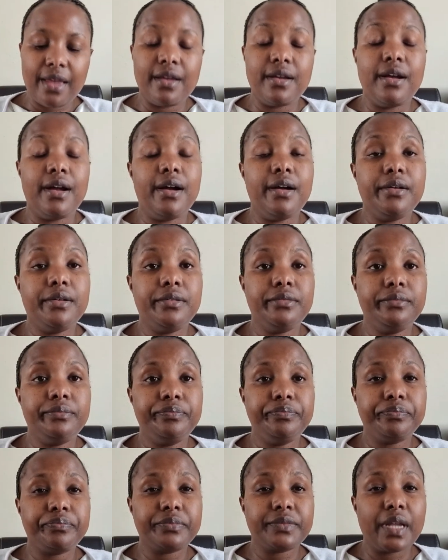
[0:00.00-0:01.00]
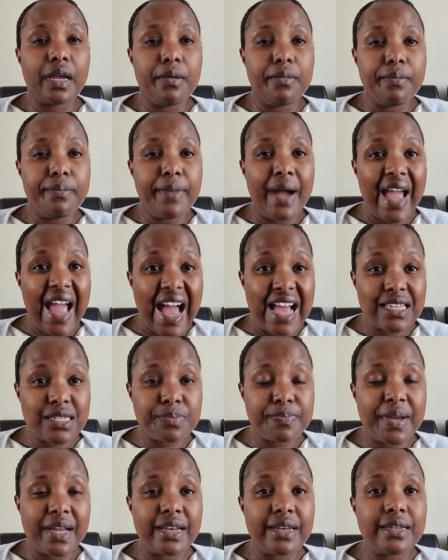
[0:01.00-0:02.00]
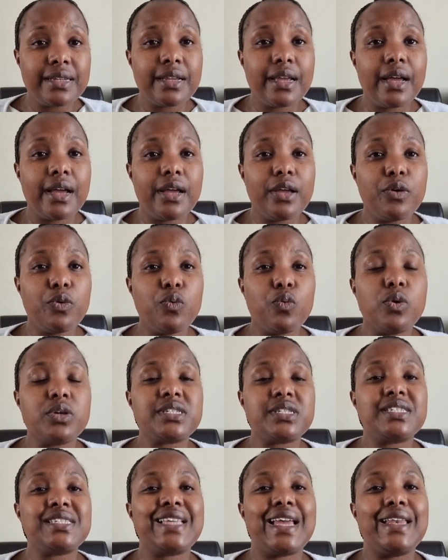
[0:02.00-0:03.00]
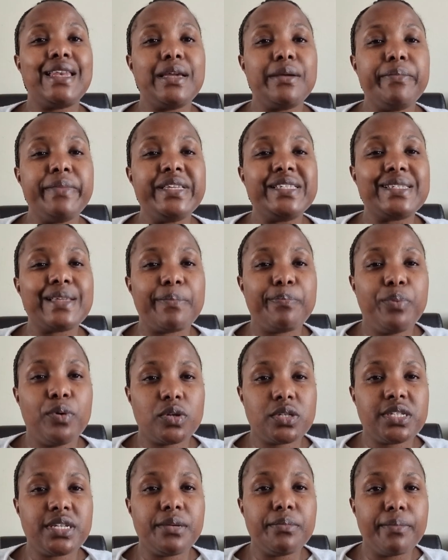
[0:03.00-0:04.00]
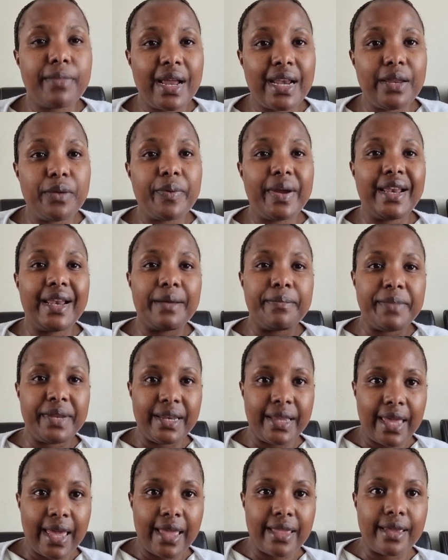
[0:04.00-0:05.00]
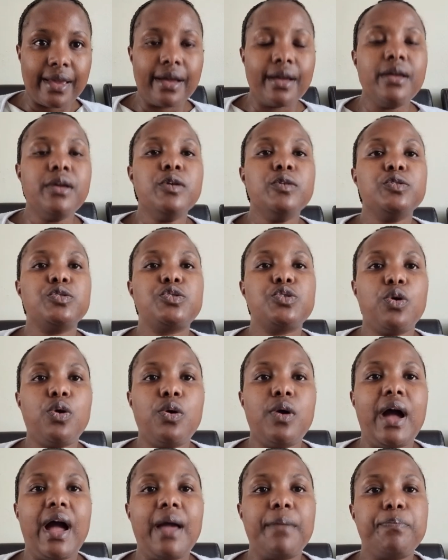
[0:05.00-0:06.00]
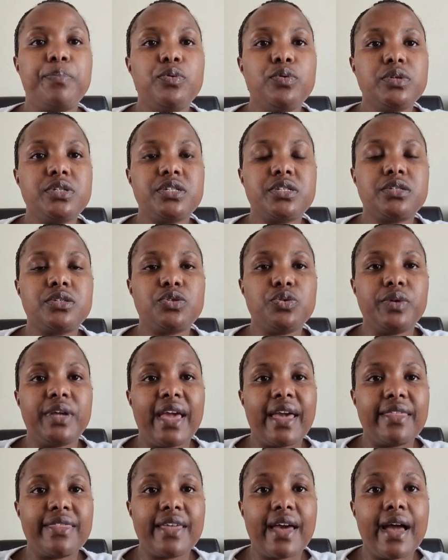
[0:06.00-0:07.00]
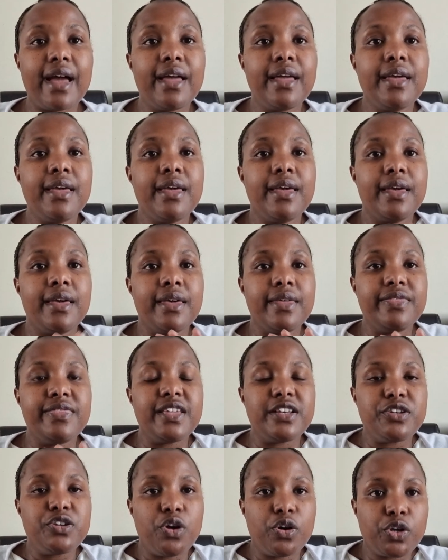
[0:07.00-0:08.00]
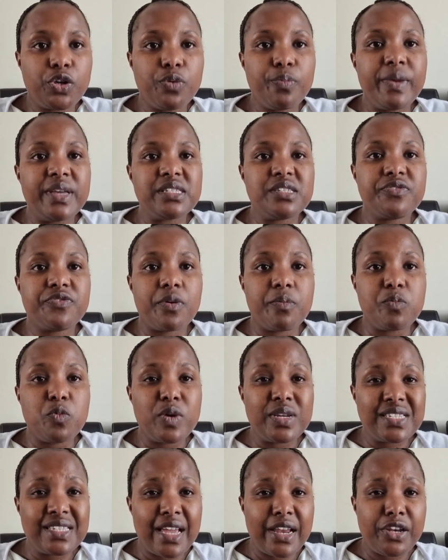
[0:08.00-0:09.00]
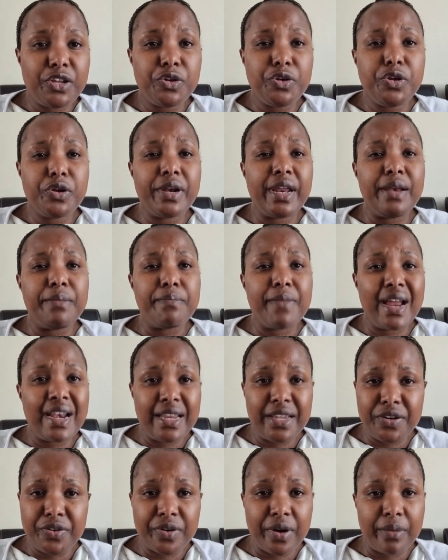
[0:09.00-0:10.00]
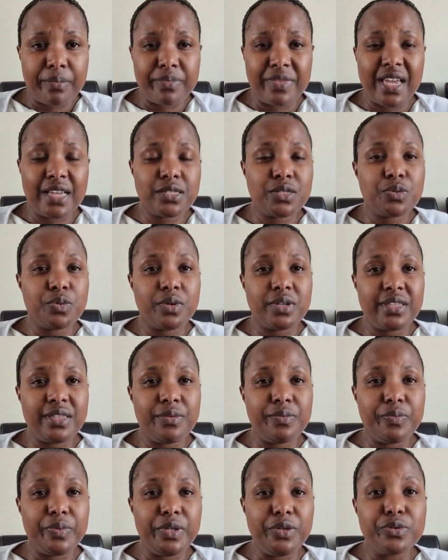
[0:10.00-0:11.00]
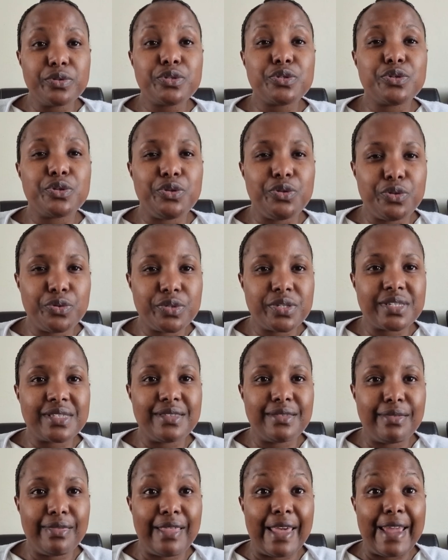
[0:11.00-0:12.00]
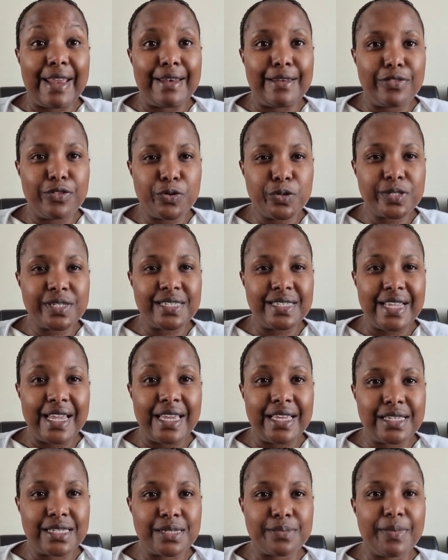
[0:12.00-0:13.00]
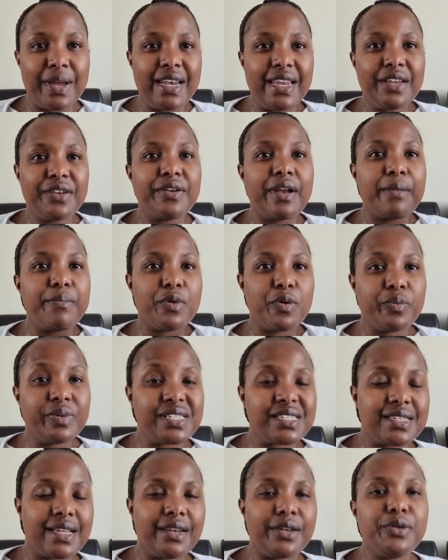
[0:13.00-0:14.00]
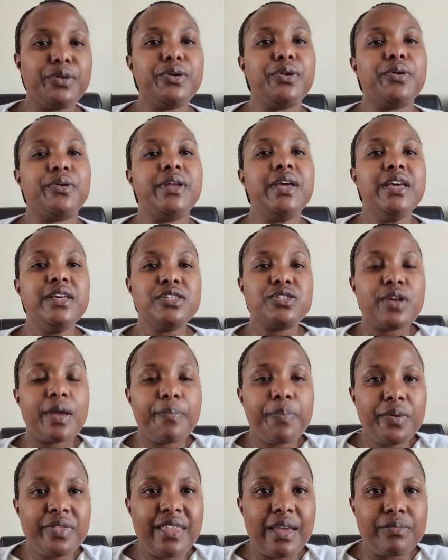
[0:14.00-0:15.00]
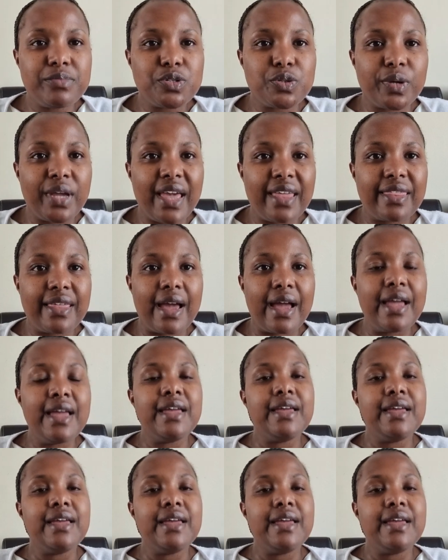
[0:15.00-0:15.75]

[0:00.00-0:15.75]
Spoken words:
my husband was sending me supporting money while I'm in Kenya. So I put together the documents from Western Union and MoneyGram. That's what we used to use then, those days, MoneyGram or Western Union. So I put them together.